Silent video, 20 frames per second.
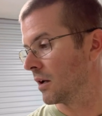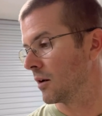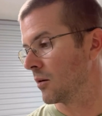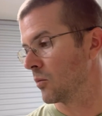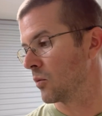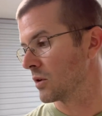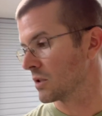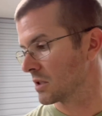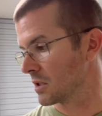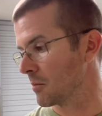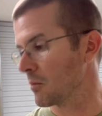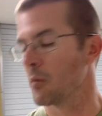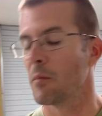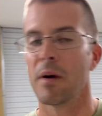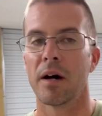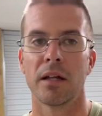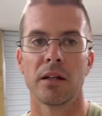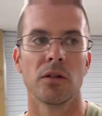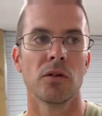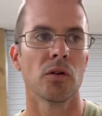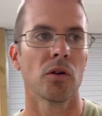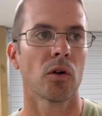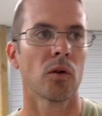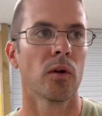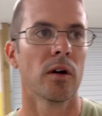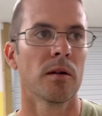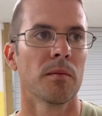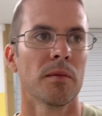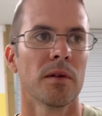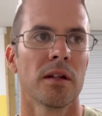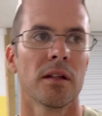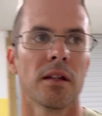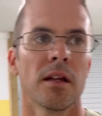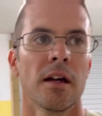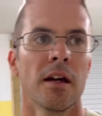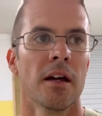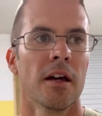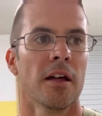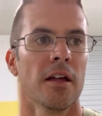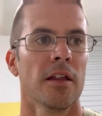with some of my new equipment.
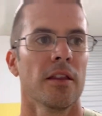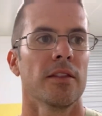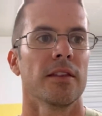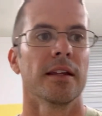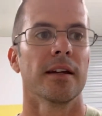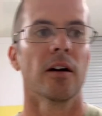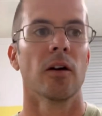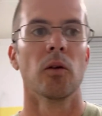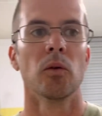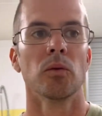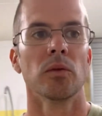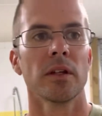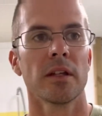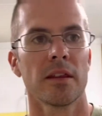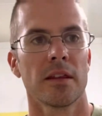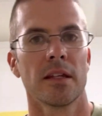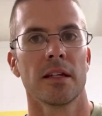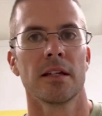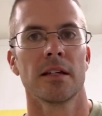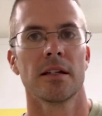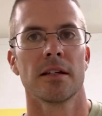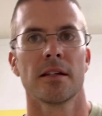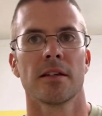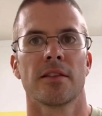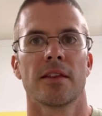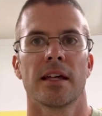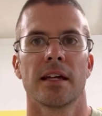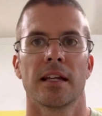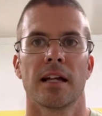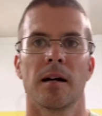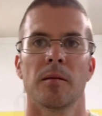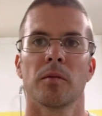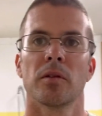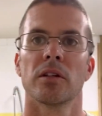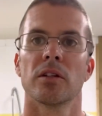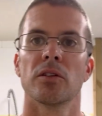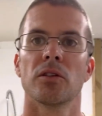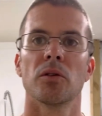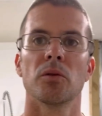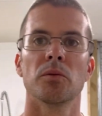The only thing that I'm gonna
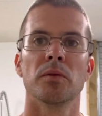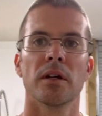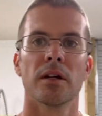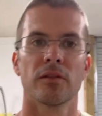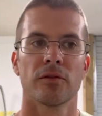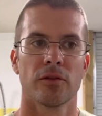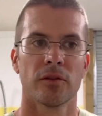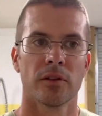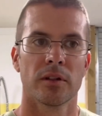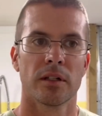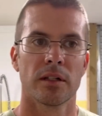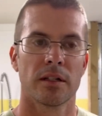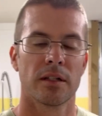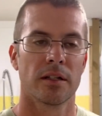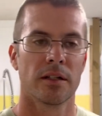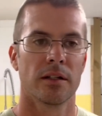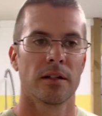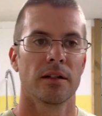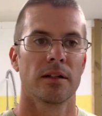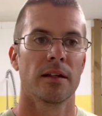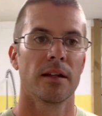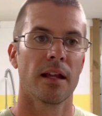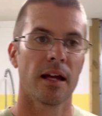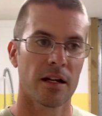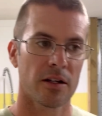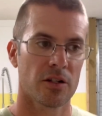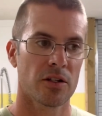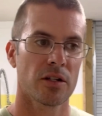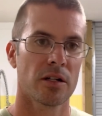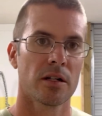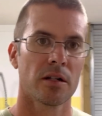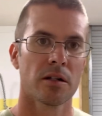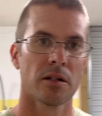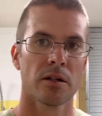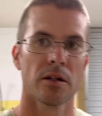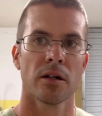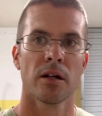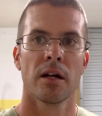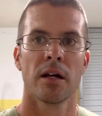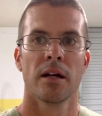do different next
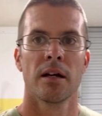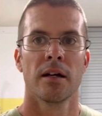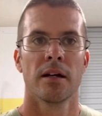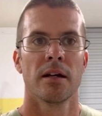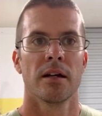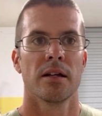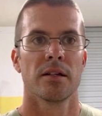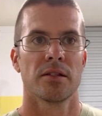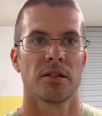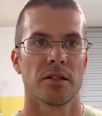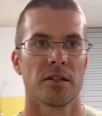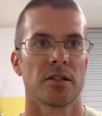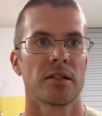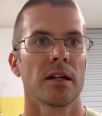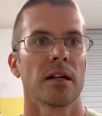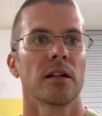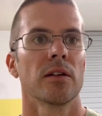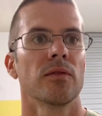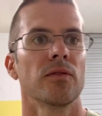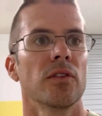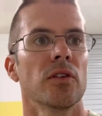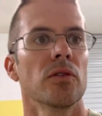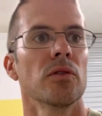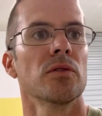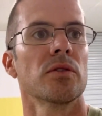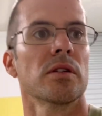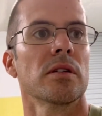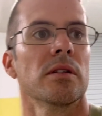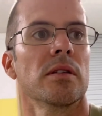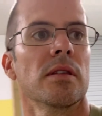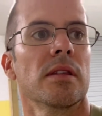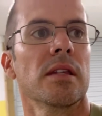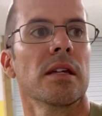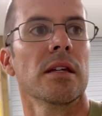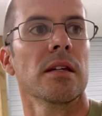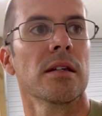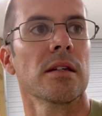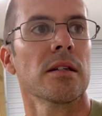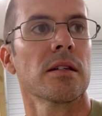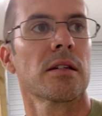year is, instead of using
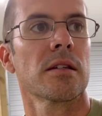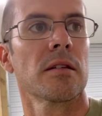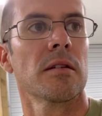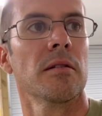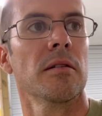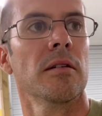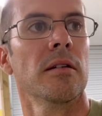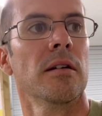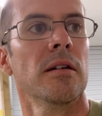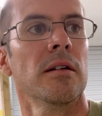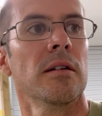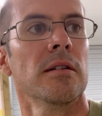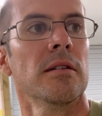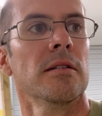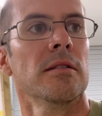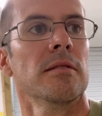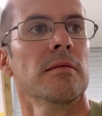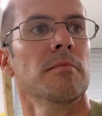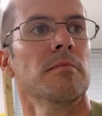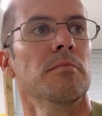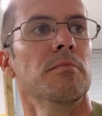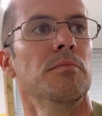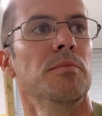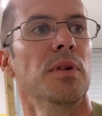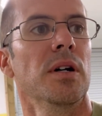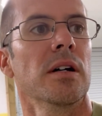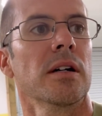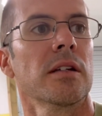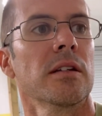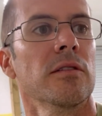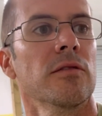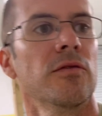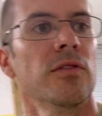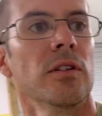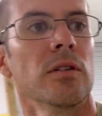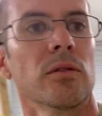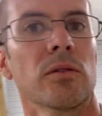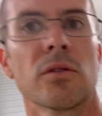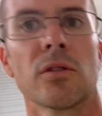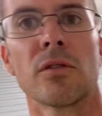these bucket
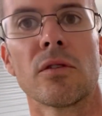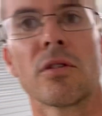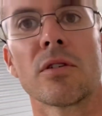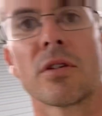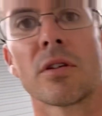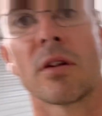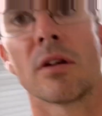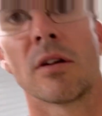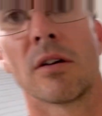filters